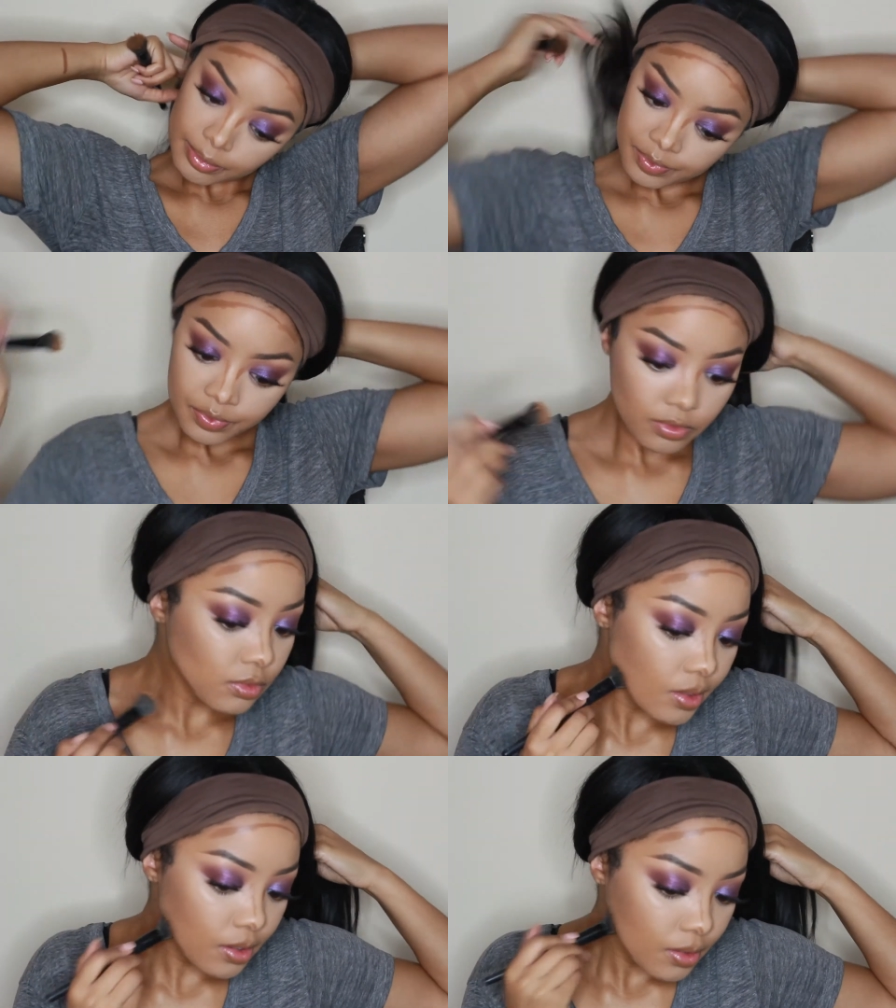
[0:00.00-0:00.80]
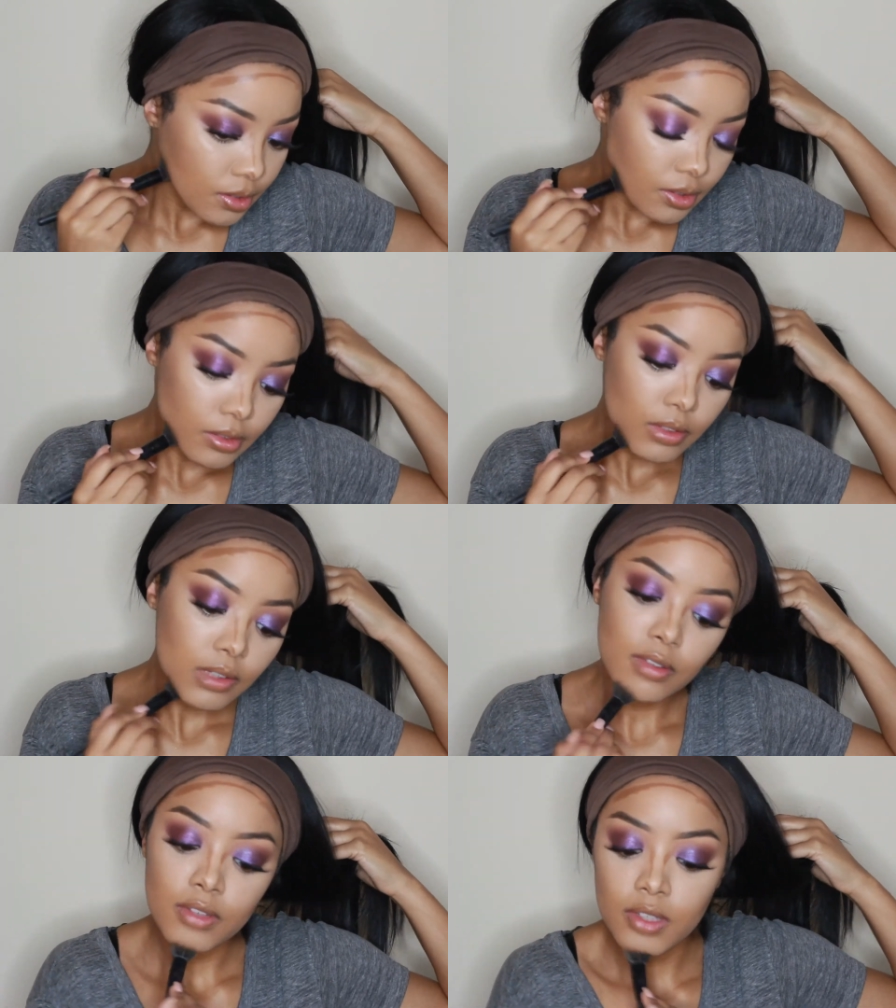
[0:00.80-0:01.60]
brush are like a match made in
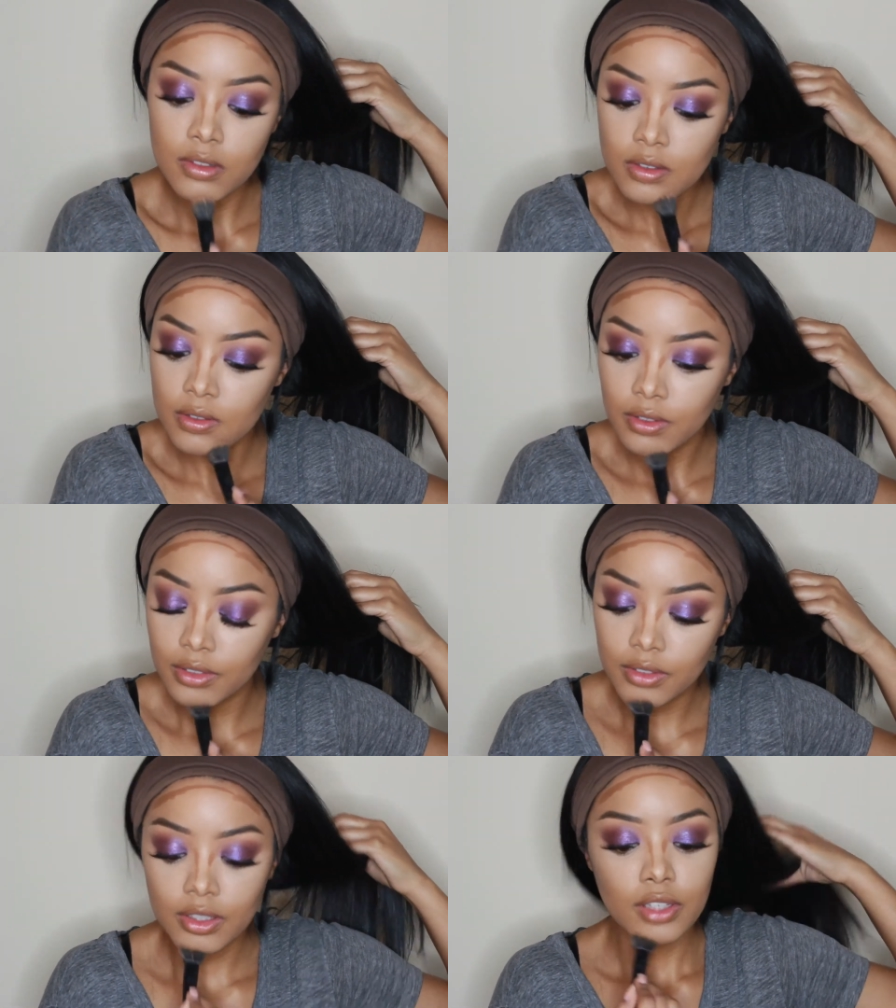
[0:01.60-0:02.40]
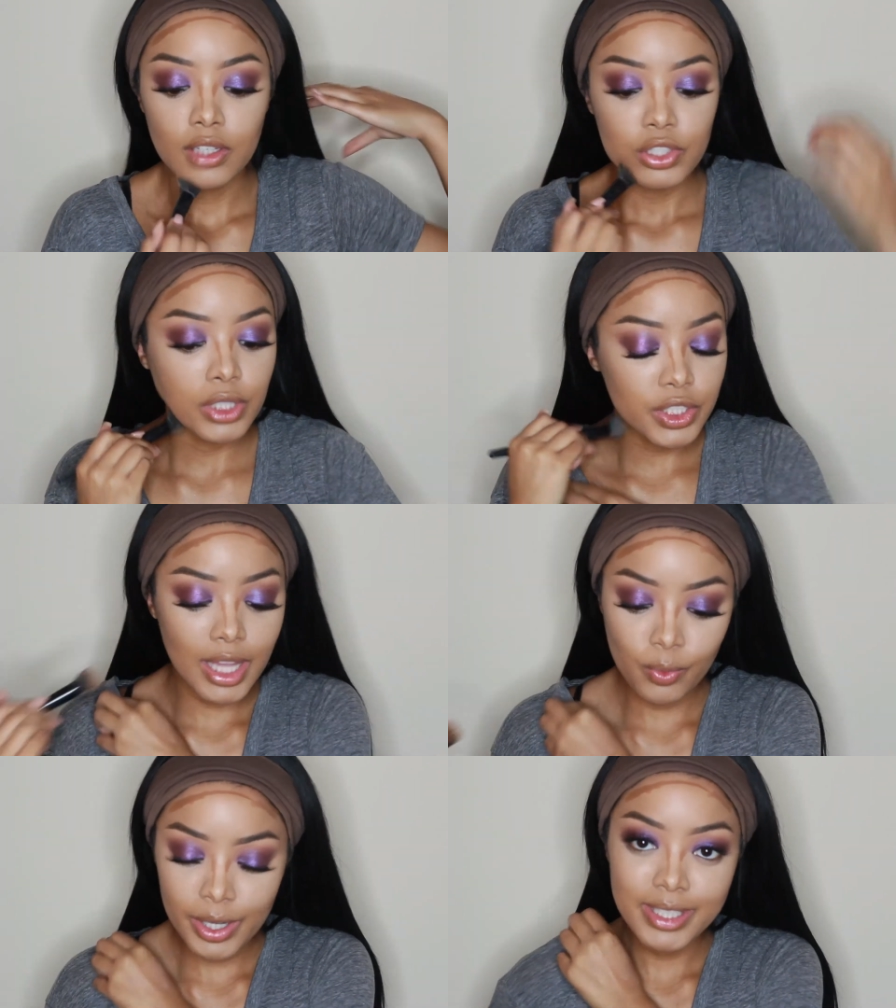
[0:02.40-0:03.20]
heaven if you struggle with cream
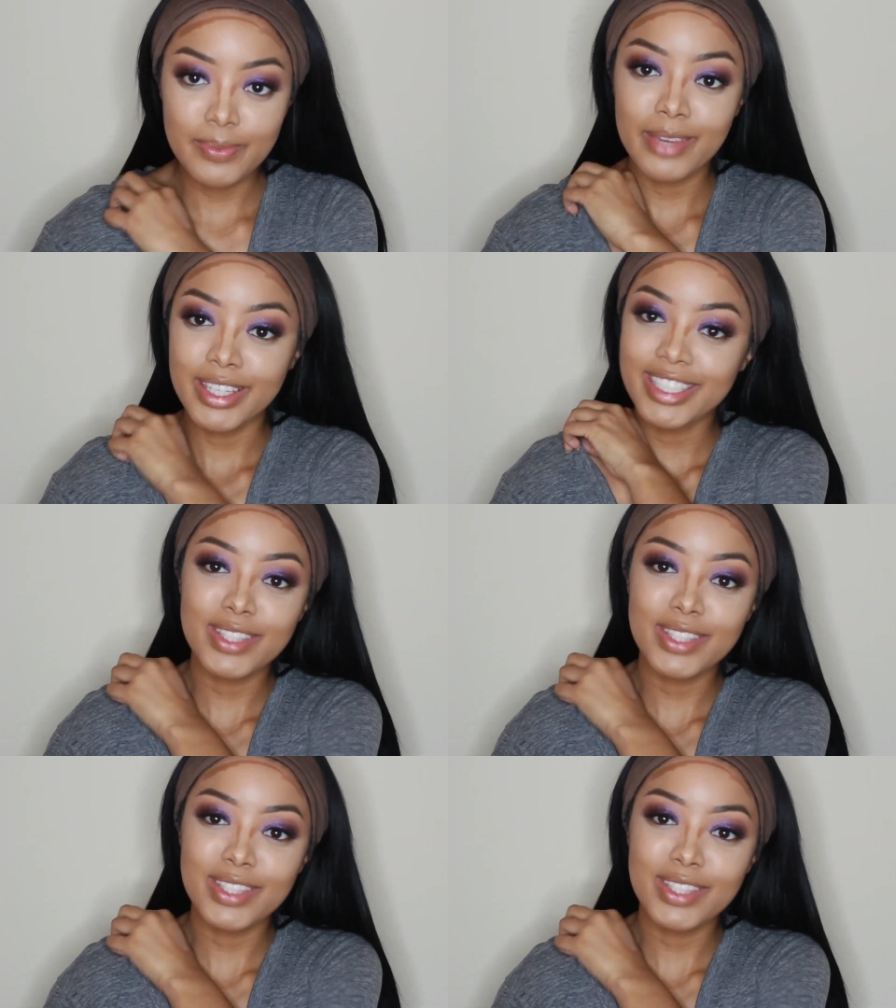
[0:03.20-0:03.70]
contouring at all.